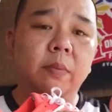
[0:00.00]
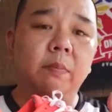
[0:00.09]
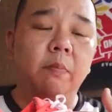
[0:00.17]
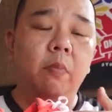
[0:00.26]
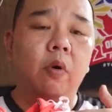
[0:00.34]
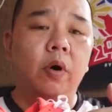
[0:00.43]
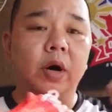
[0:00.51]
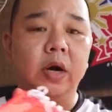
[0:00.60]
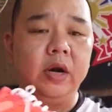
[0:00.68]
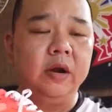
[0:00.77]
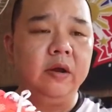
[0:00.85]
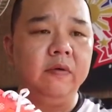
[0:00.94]

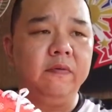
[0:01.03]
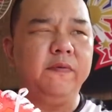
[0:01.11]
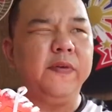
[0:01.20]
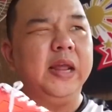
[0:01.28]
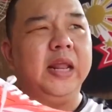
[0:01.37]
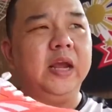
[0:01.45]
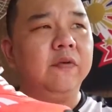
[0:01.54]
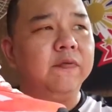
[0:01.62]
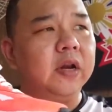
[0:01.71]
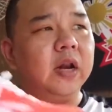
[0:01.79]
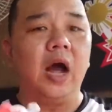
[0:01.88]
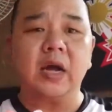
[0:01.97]
more feeling of
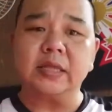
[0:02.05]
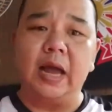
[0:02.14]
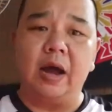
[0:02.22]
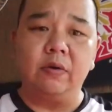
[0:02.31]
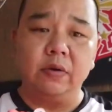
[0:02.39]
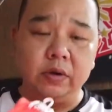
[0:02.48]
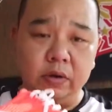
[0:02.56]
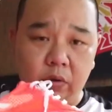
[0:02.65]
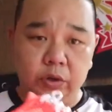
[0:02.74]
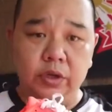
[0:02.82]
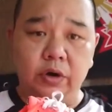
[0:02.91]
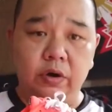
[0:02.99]
a lockdown
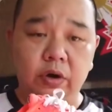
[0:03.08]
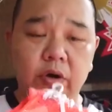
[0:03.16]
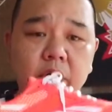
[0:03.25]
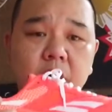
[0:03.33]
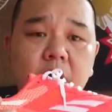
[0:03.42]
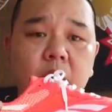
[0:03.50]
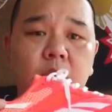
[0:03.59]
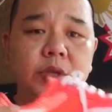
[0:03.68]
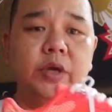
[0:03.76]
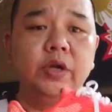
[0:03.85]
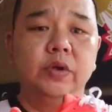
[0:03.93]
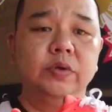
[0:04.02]
on when
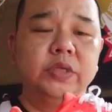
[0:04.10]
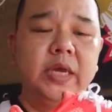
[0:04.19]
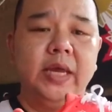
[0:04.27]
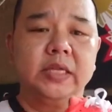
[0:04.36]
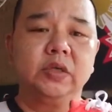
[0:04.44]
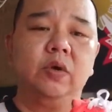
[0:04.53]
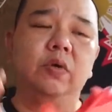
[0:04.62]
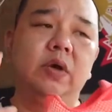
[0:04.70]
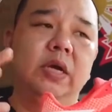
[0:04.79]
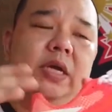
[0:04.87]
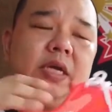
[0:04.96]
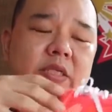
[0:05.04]
you're using it. So
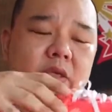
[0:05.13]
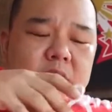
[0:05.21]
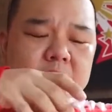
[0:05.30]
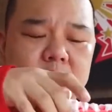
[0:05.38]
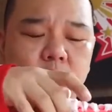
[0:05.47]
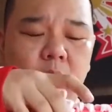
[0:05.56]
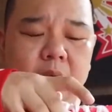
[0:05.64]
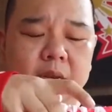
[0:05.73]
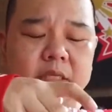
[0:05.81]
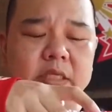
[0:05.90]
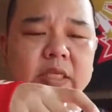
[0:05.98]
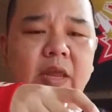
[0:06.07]
this one
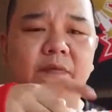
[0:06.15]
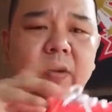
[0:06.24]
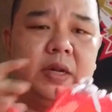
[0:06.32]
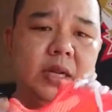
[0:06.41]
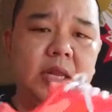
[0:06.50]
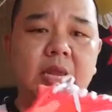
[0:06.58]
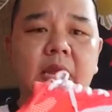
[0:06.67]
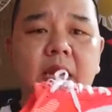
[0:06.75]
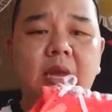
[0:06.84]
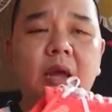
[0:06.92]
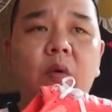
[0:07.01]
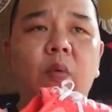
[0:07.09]
is
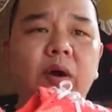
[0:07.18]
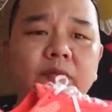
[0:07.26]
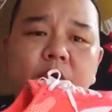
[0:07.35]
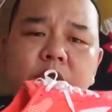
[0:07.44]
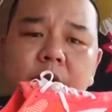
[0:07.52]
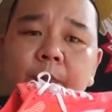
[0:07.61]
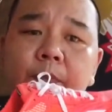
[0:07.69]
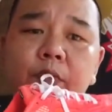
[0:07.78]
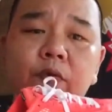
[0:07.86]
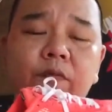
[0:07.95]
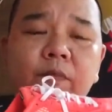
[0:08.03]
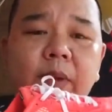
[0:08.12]
definitely one of those
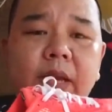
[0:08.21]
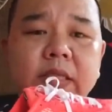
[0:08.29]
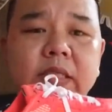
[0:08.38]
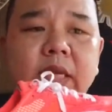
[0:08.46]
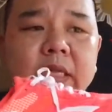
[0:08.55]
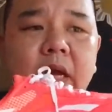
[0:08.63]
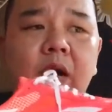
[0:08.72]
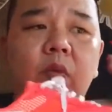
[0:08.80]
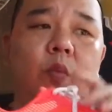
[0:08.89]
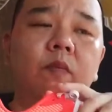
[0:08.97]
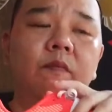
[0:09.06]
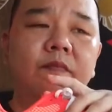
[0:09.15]
improvements that are
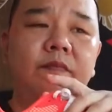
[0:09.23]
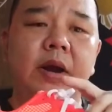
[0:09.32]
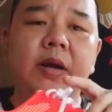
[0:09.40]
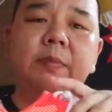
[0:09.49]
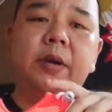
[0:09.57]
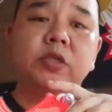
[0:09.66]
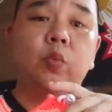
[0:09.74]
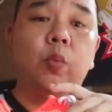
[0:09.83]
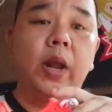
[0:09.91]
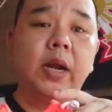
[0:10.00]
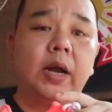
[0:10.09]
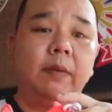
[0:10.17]
very much
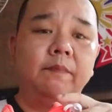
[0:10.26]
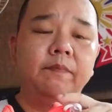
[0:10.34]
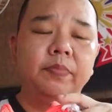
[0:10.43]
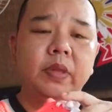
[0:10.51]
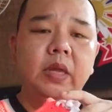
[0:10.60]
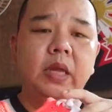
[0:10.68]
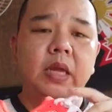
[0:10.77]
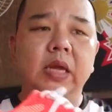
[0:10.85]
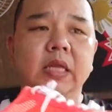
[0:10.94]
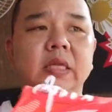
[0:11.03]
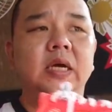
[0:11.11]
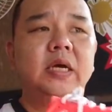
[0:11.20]
welcome.
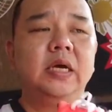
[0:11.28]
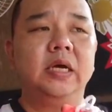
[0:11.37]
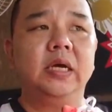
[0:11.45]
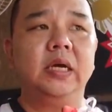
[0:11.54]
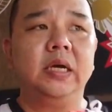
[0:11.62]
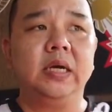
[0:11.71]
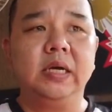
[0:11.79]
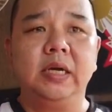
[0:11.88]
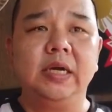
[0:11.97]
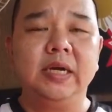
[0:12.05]
The